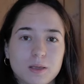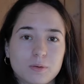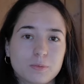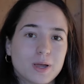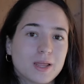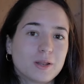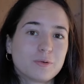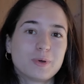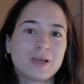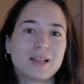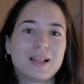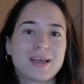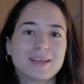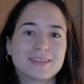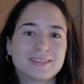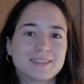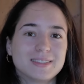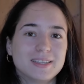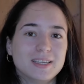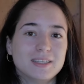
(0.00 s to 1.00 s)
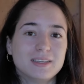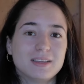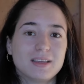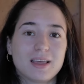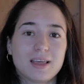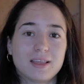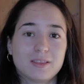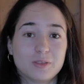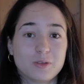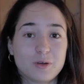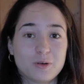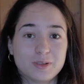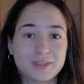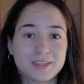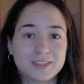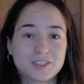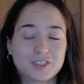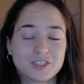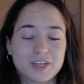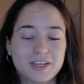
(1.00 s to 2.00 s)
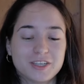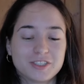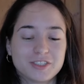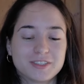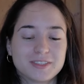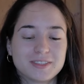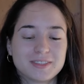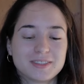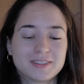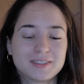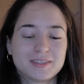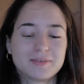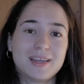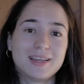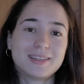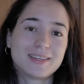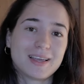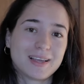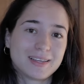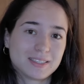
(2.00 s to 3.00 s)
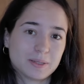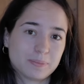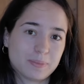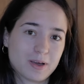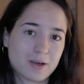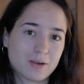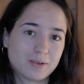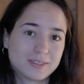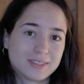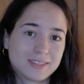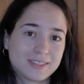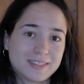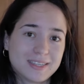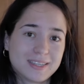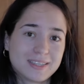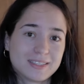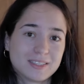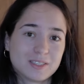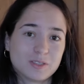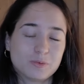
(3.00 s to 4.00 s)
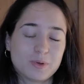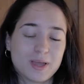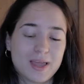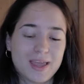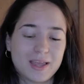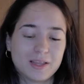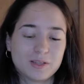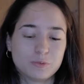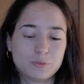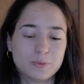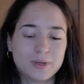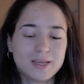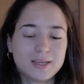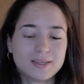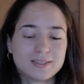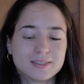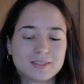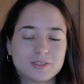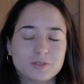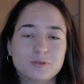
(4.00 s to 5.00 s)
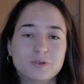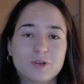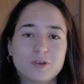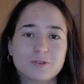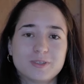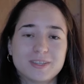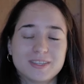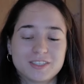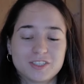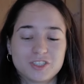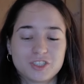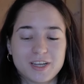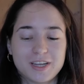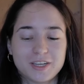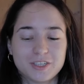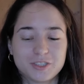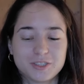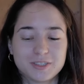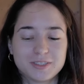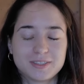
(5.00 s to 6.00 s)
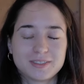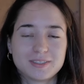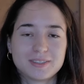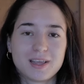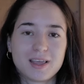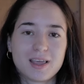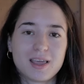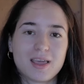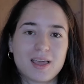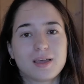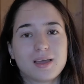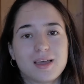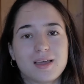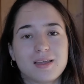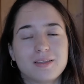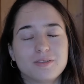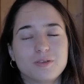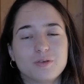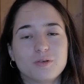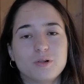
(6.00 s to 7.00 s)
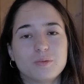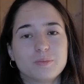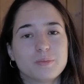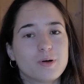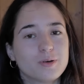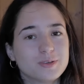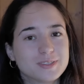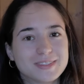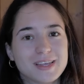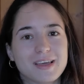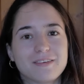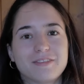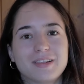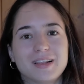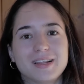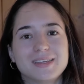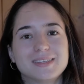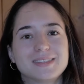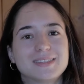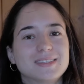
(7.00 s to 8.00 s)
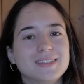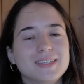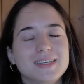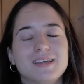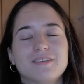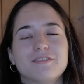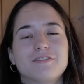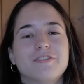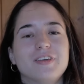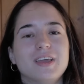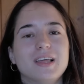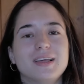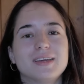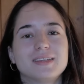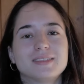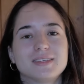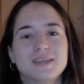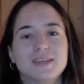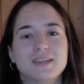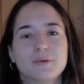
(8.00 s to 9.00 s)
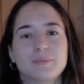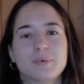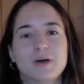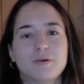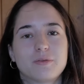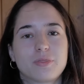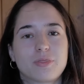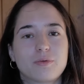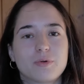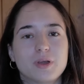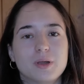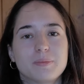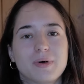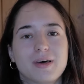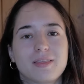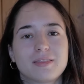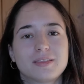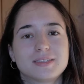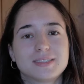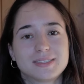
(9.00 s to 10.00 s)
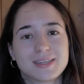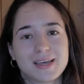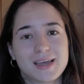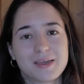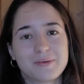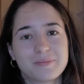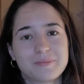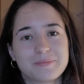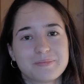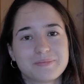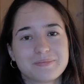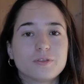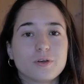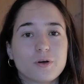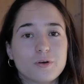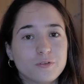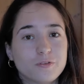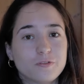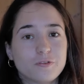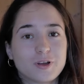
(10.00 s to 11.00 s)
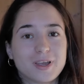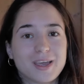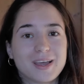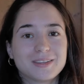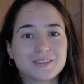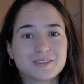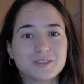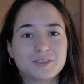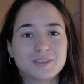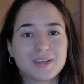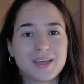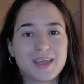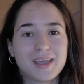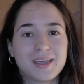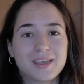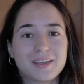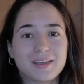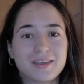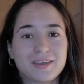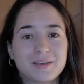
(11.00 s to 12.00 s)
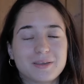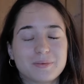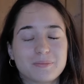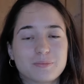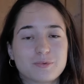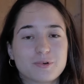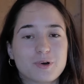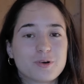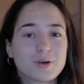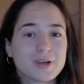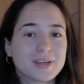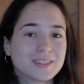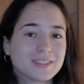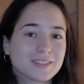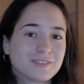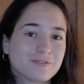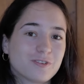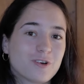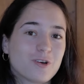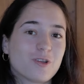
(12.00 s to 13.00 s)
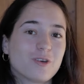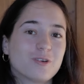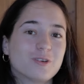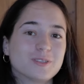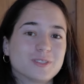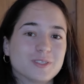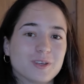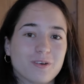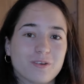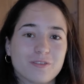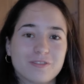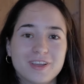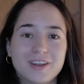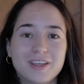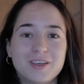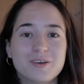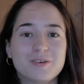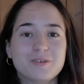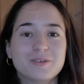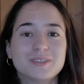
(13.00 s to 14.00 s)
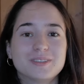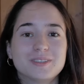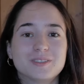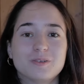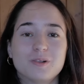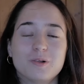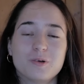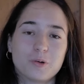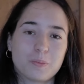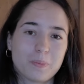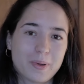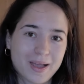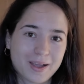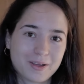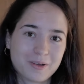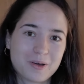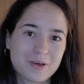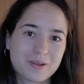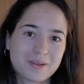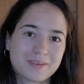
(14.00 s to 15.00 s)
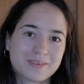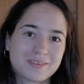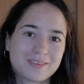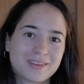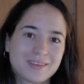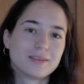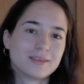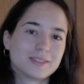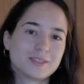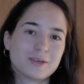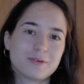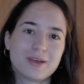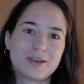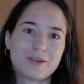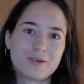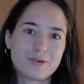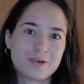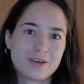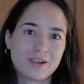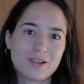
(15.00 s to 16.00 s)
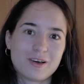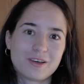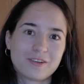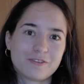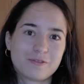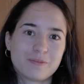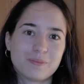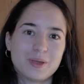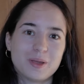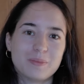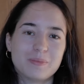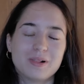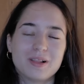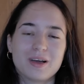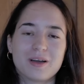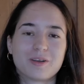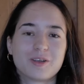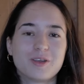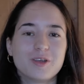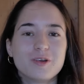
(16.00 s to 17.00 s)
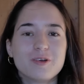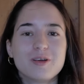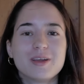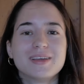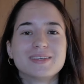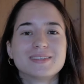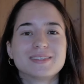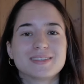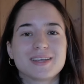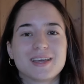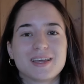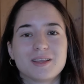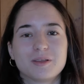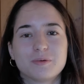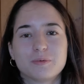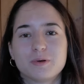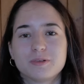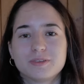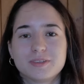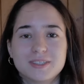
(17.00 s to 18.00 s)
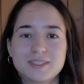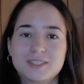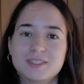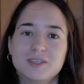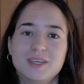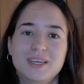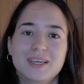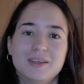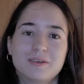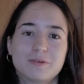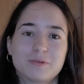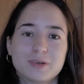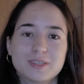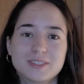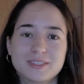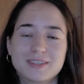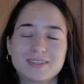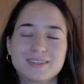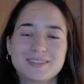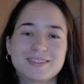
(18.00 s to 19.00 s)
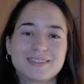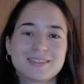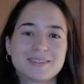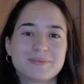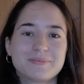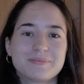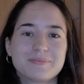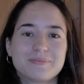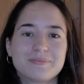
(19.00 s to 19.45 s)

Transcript: When will I see and notice changes? It takes about 6 to 8 weeks to notice changes, and you'll most definitely see and feel it in about 3 months' time. Don't forget to take progress photos or videos to look back on. So I know a lot of people are curious and want to see results.